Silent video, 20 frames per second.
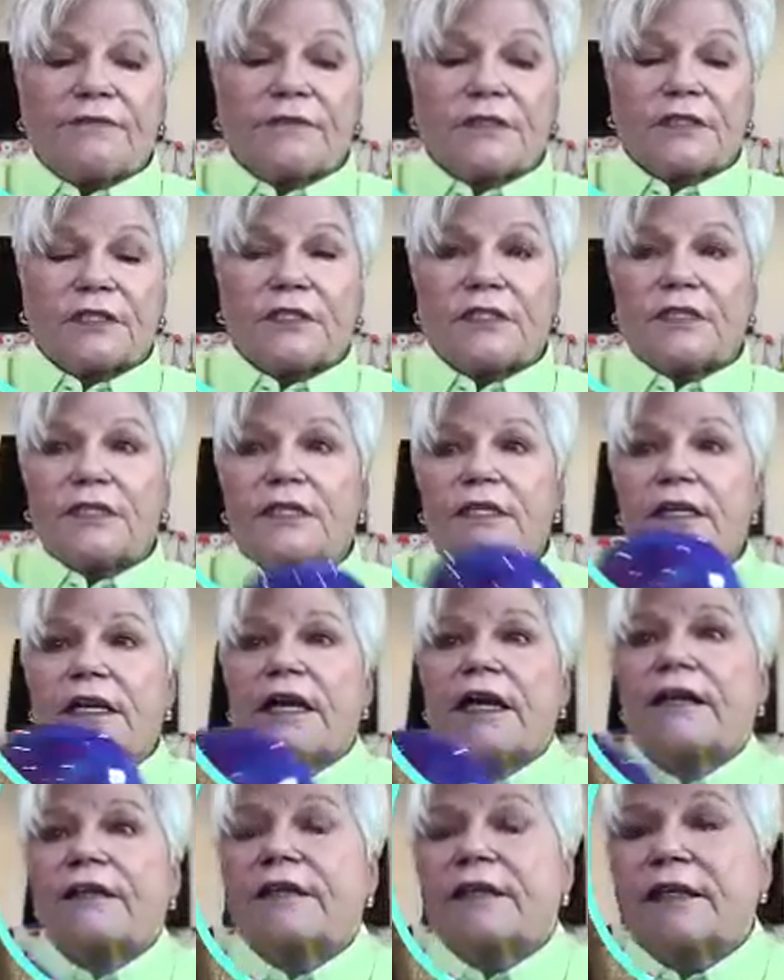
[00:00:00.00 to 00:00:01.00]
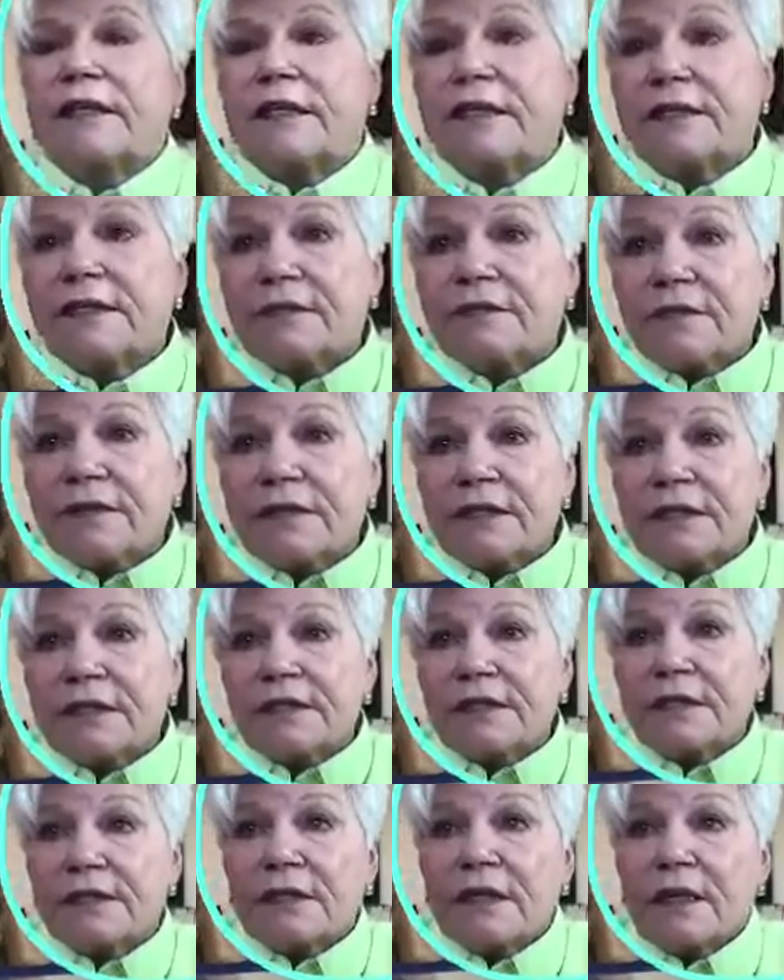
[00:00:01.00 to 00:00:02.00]
to see at the end of
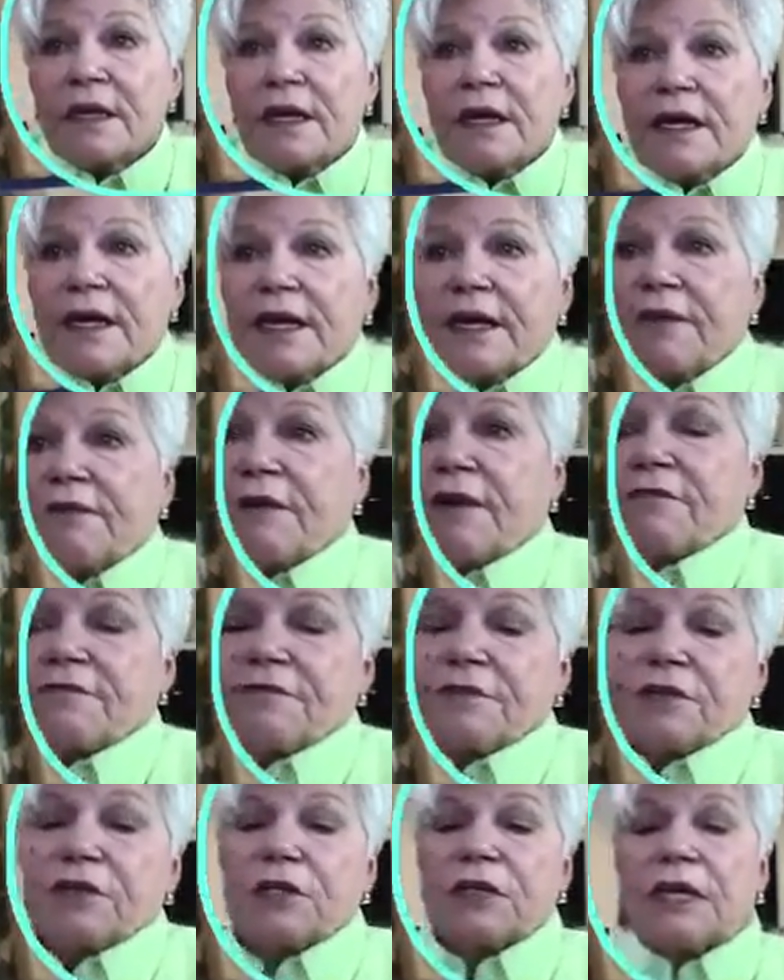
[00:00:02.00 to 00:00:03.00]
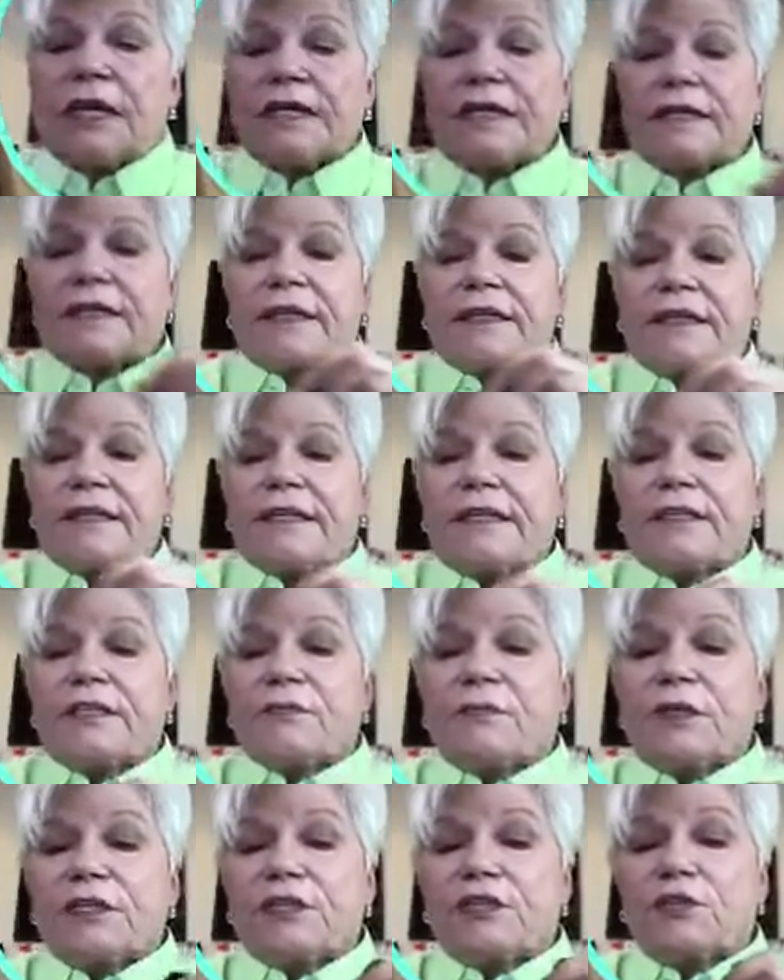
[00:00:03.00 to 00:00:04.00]
this if I feel like they need to
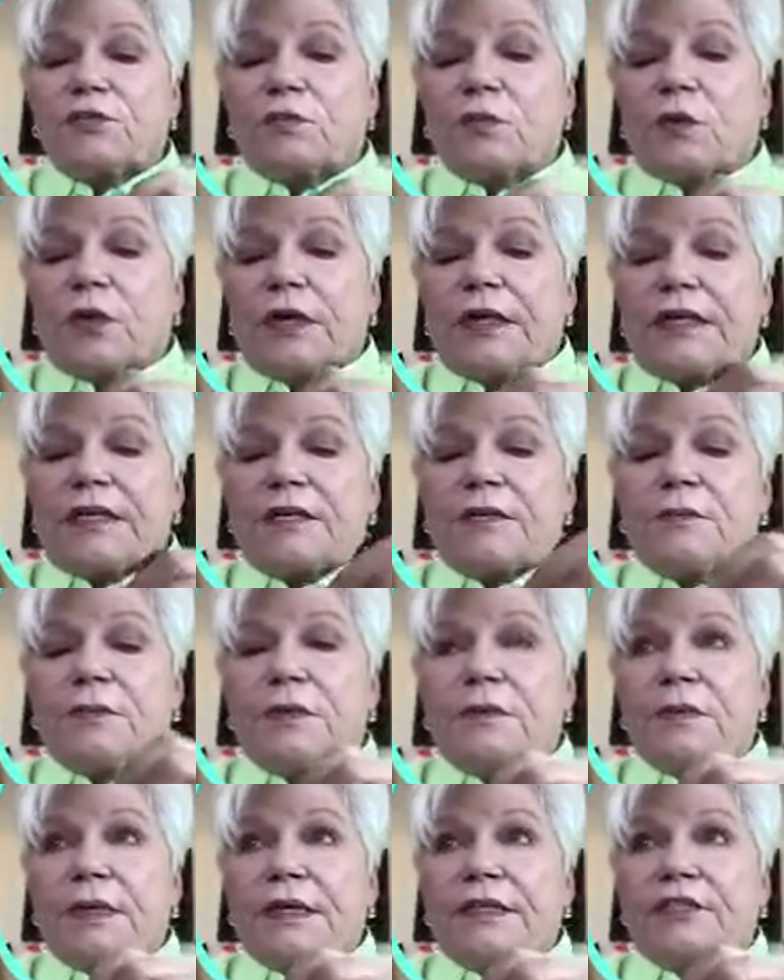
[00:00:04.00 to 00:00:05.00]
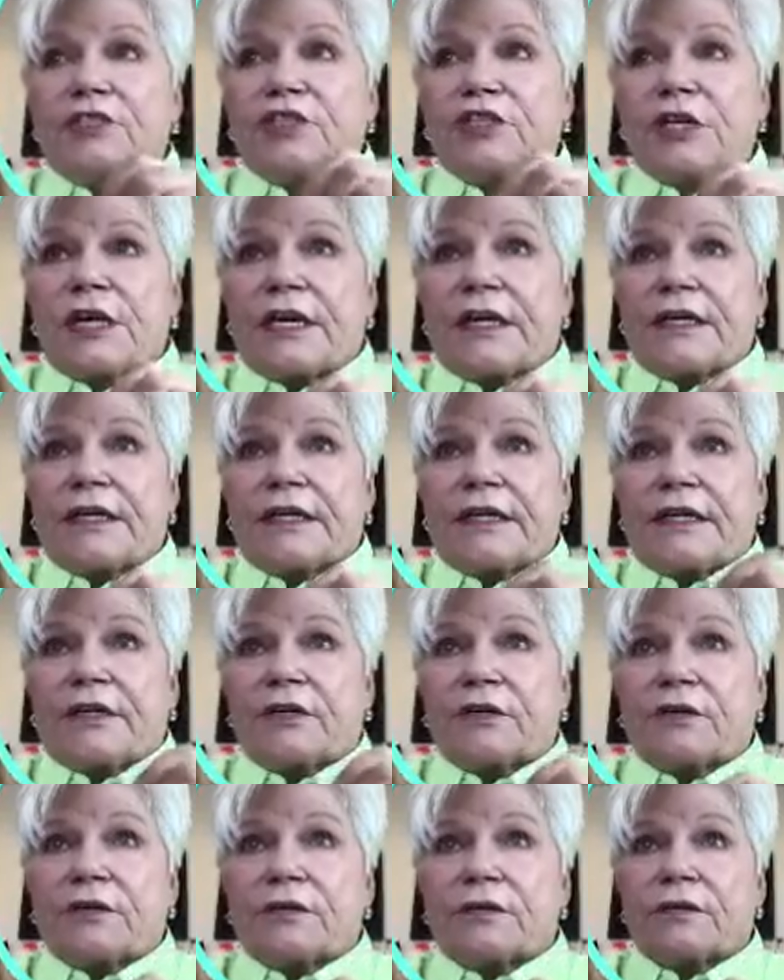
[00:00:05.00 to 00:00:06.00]
be sprayed to be made
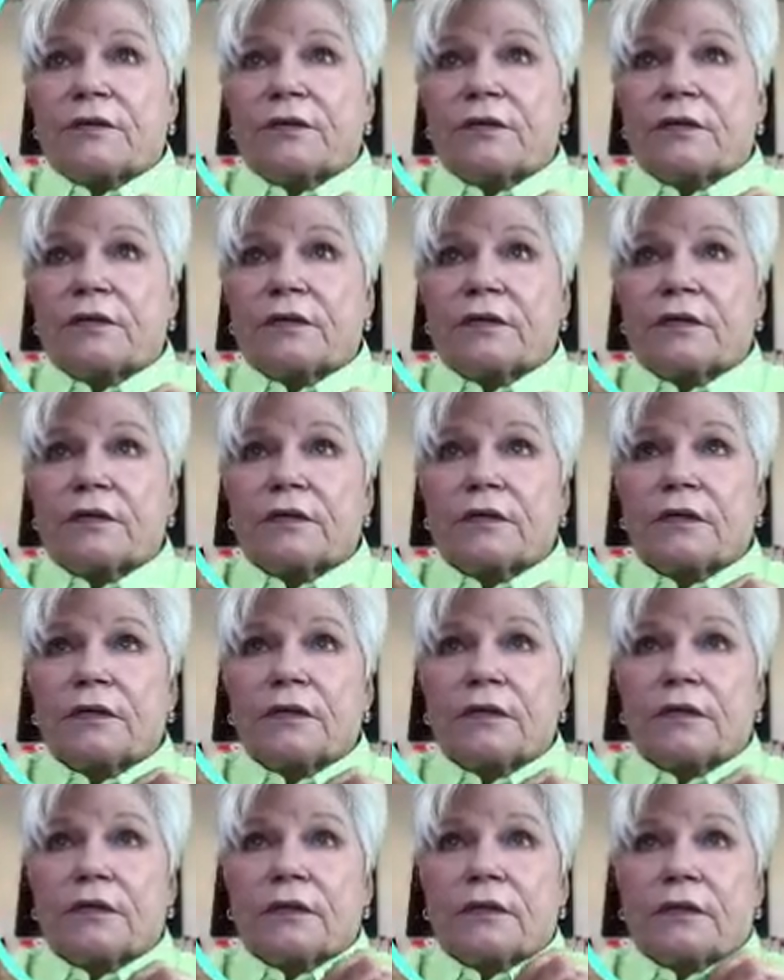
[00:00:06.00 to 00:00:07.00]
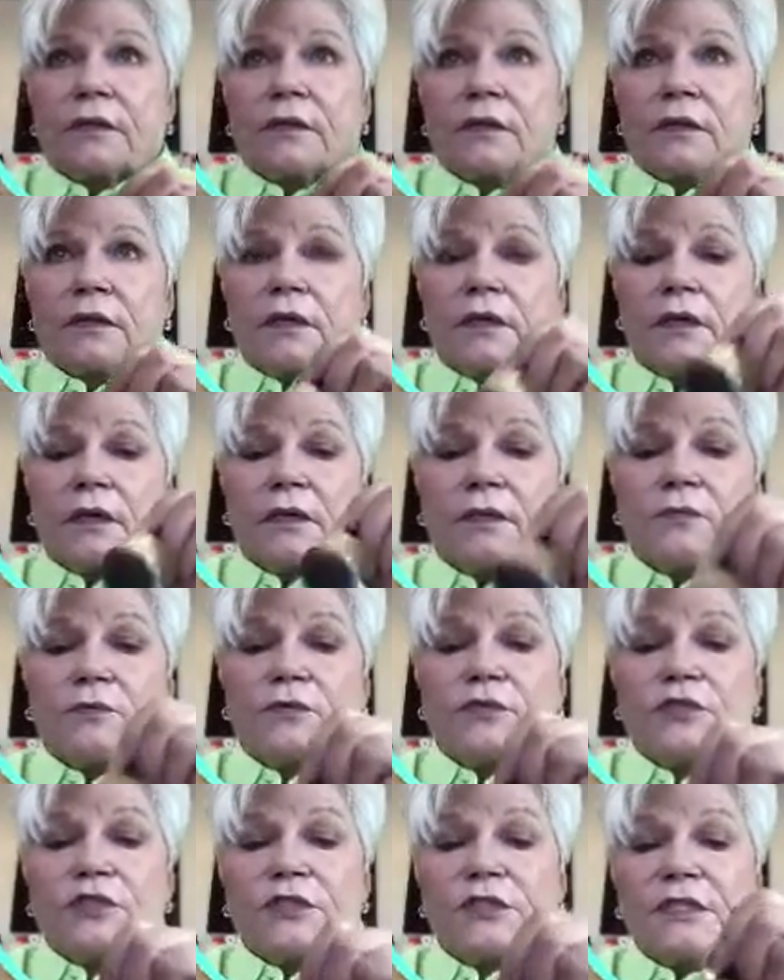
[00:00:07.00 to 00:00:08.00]
shinier. We'll
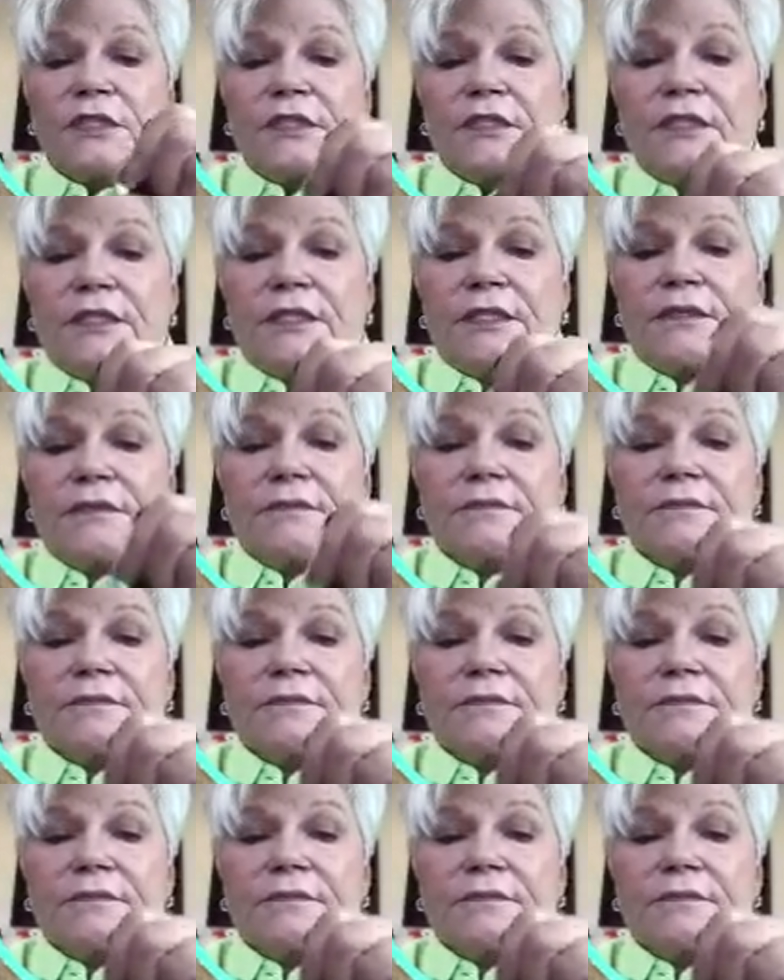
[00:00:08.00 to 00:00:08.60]
just see.